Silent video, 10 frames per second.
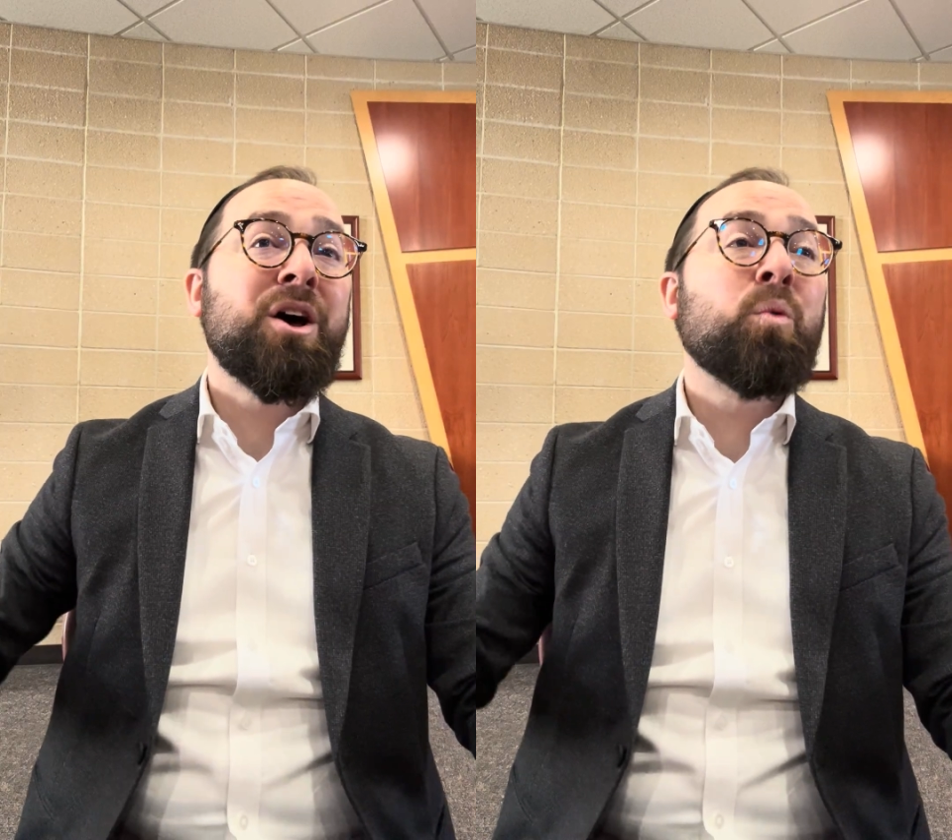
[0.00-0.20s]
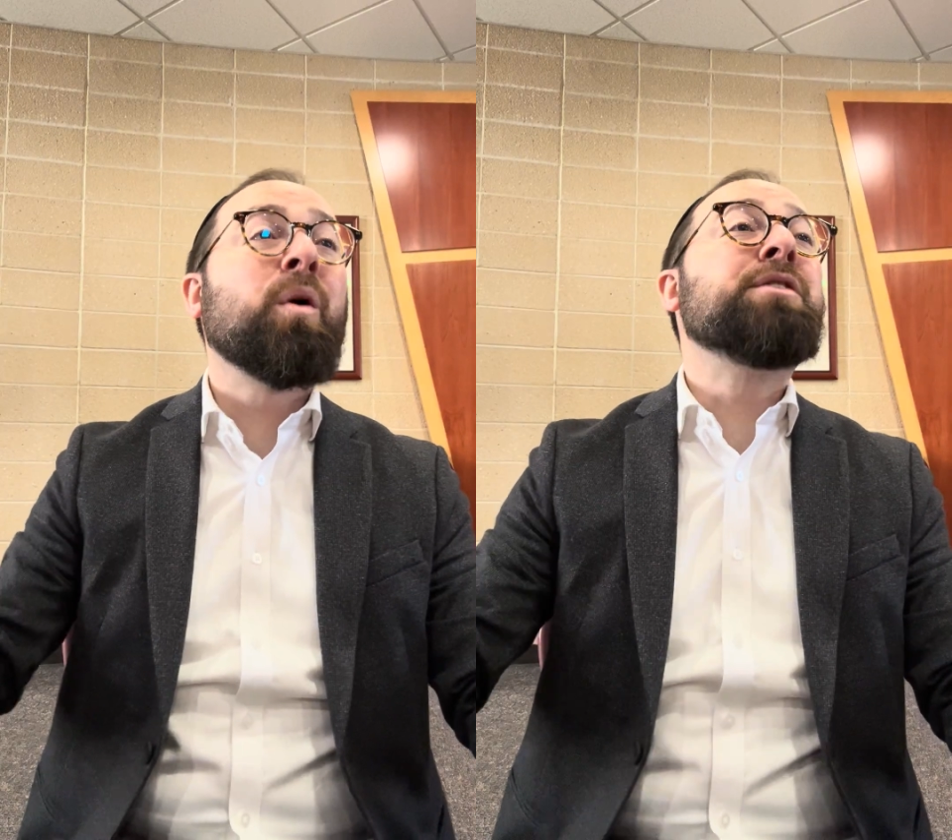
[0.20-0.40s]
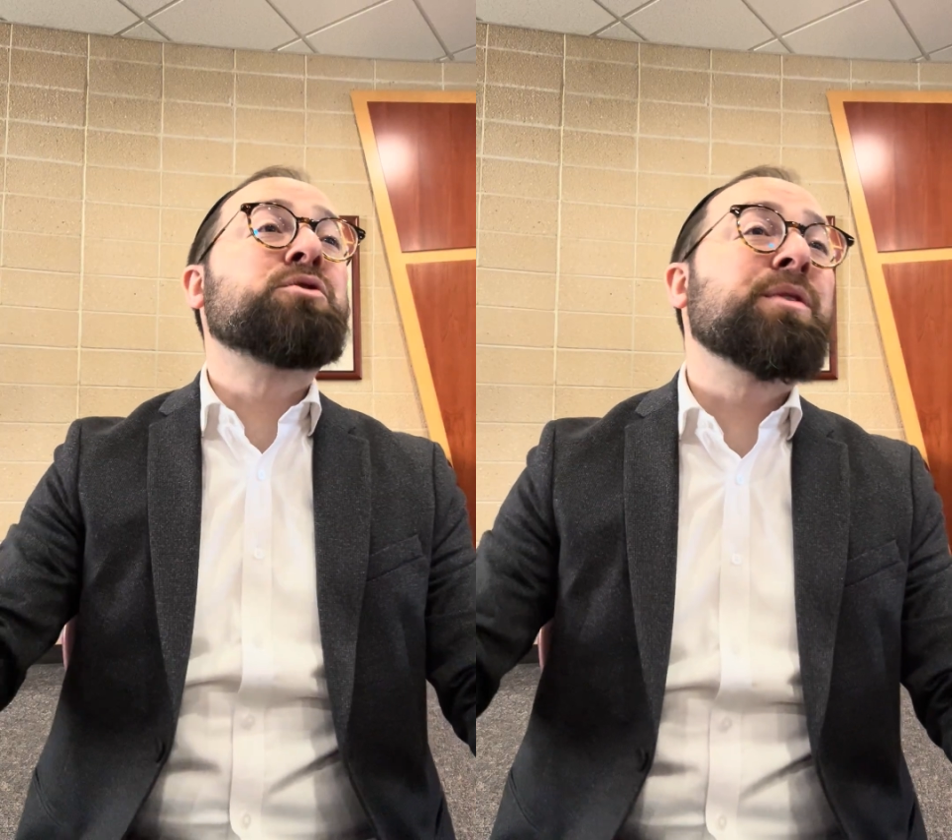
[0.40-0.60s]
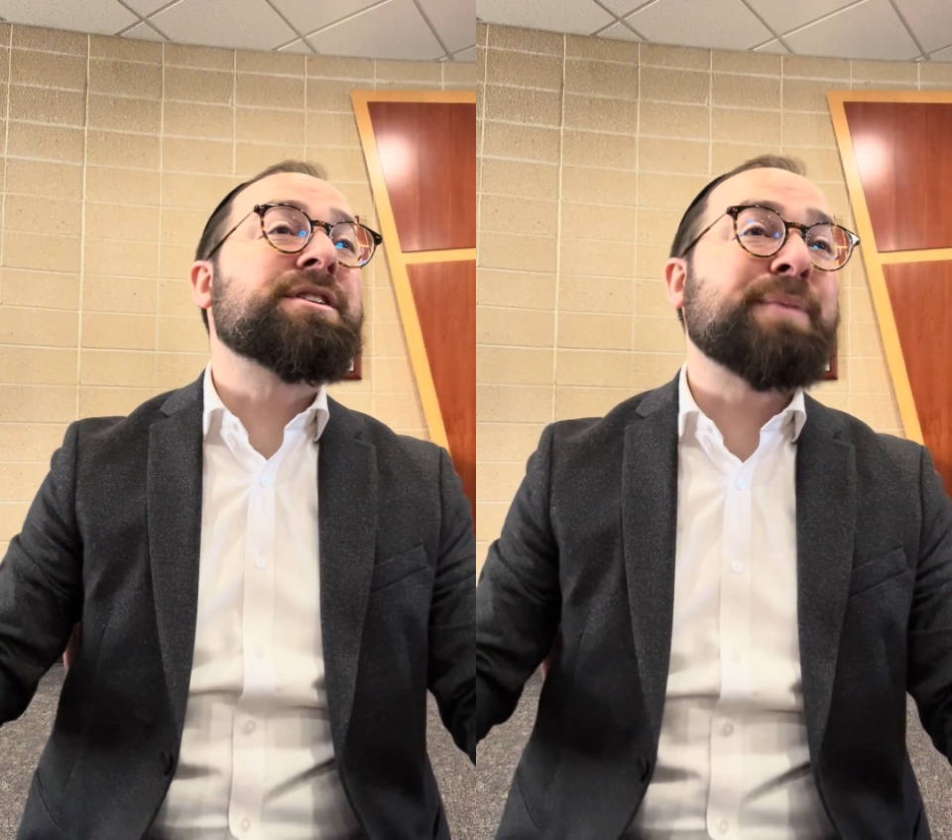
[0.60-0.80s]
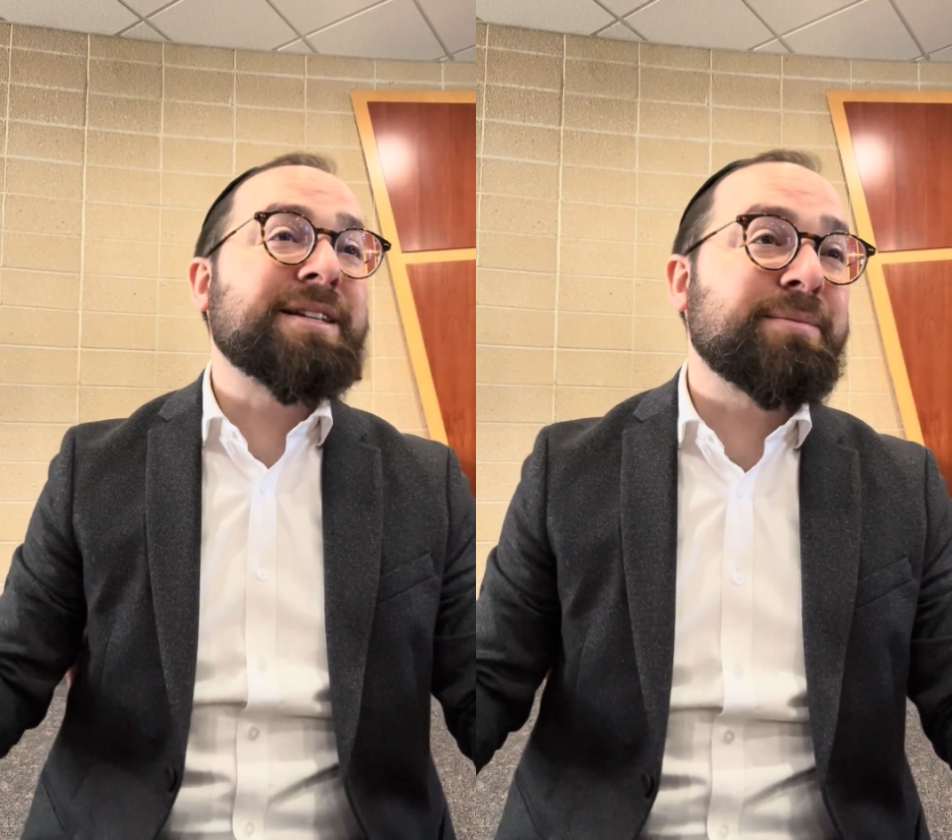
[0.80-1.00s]
what do you do with the
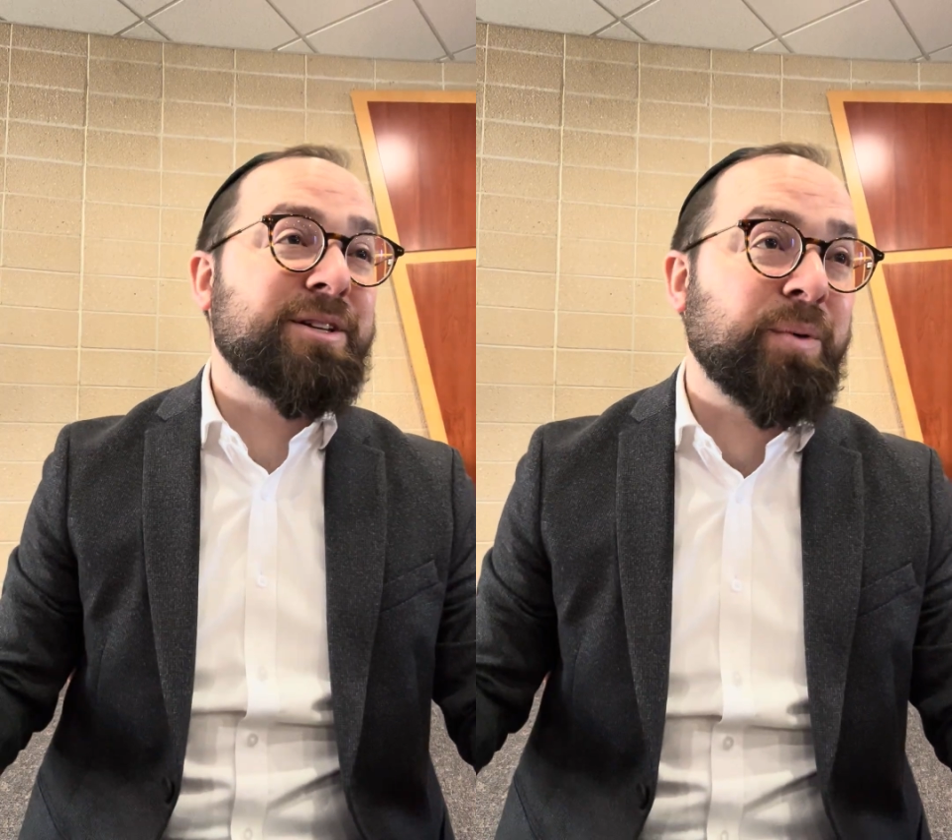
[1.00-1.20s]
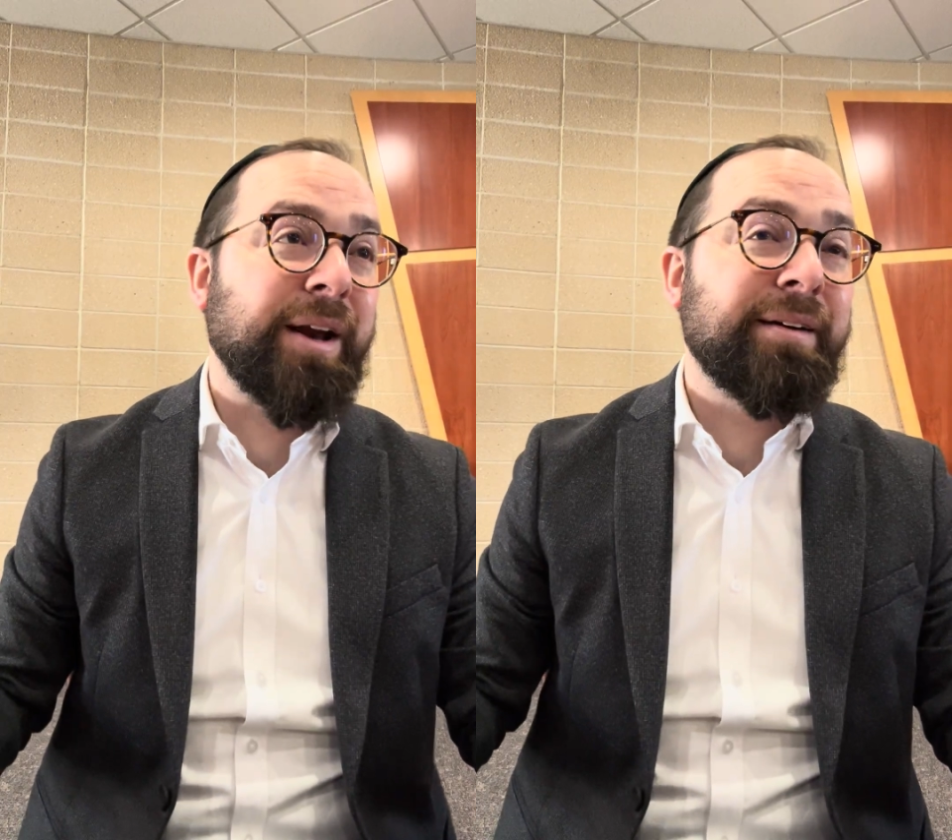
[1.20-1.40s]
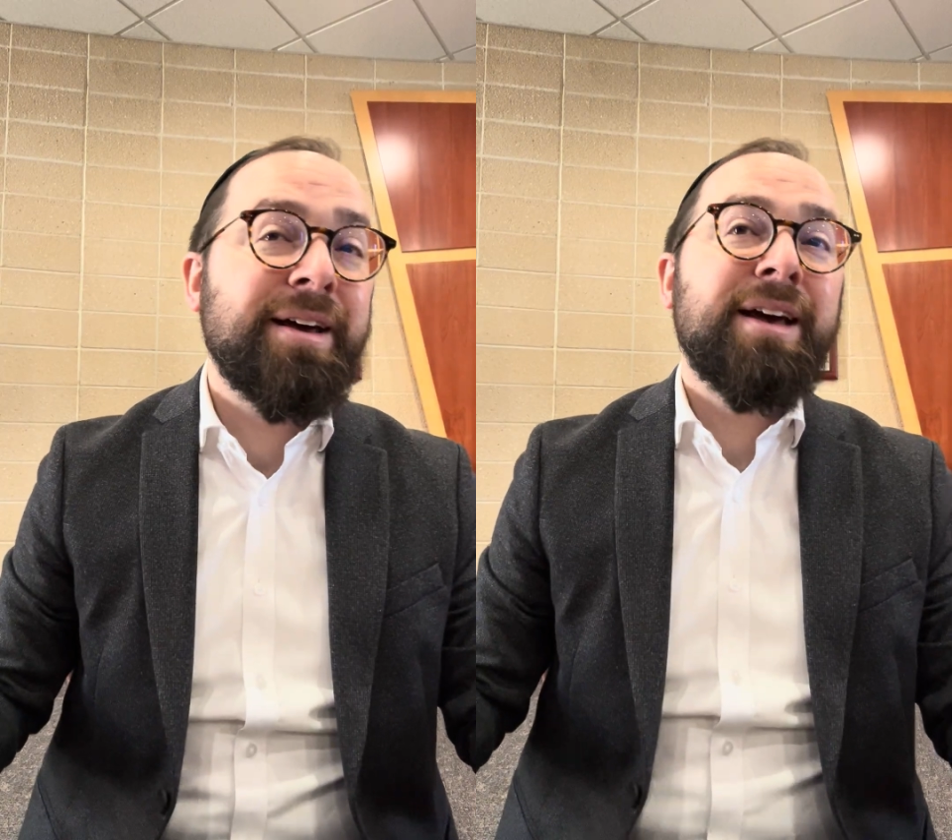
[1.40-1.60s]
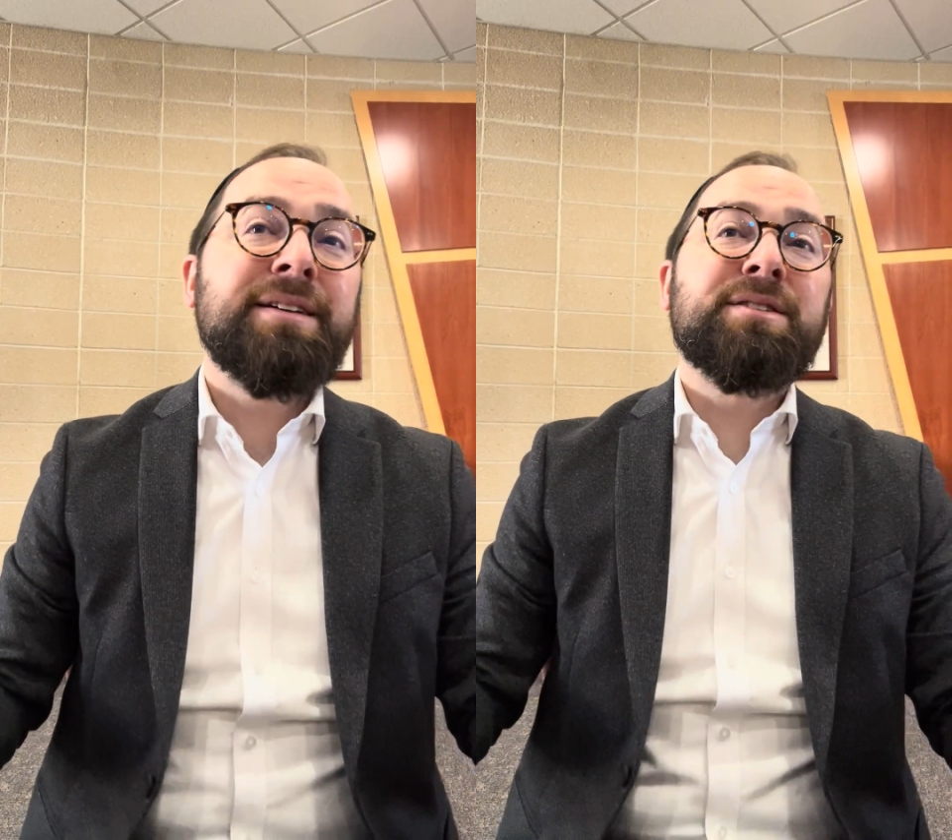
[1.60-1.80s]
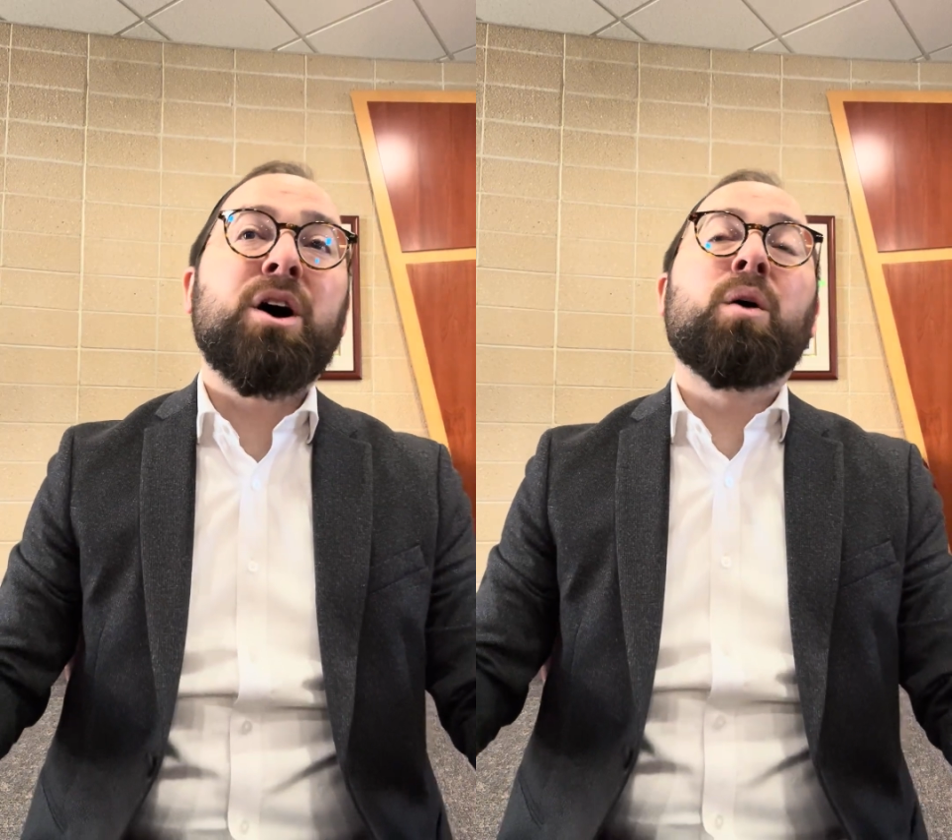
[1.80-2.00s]
space in between?
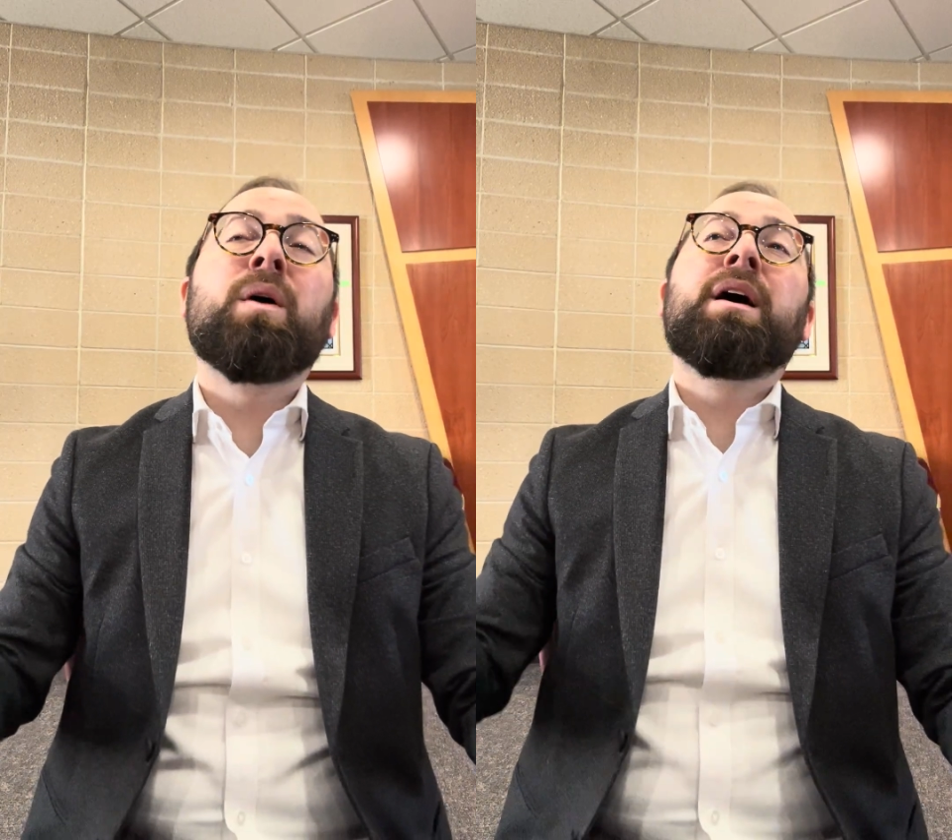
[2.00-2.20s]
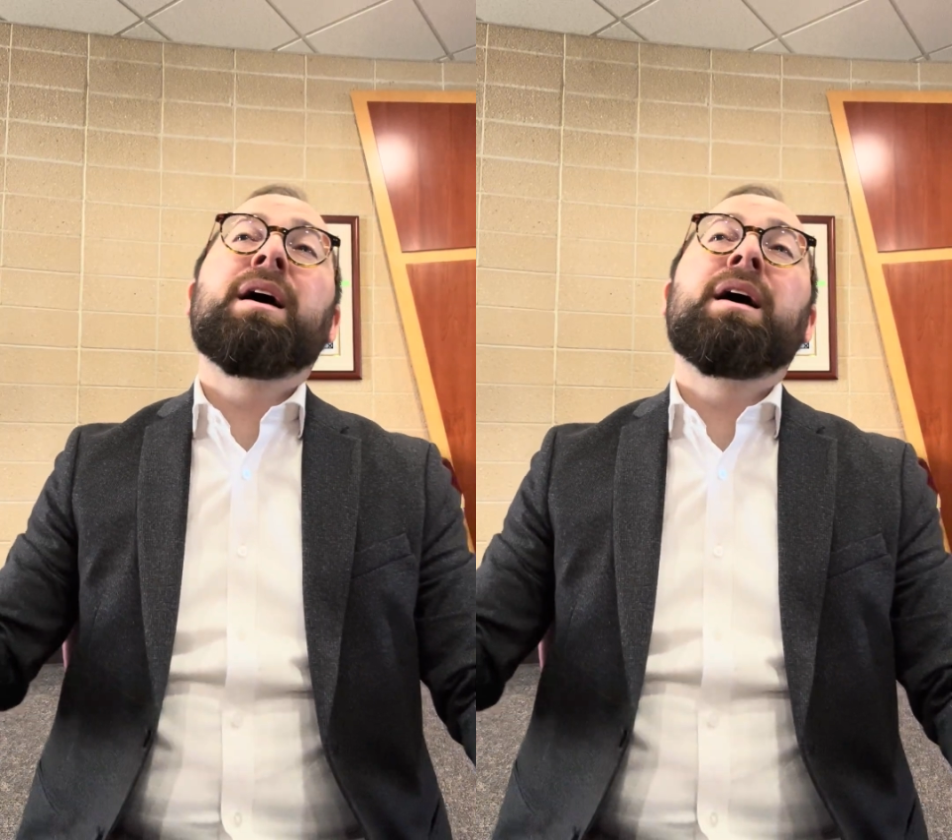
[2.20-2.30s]
So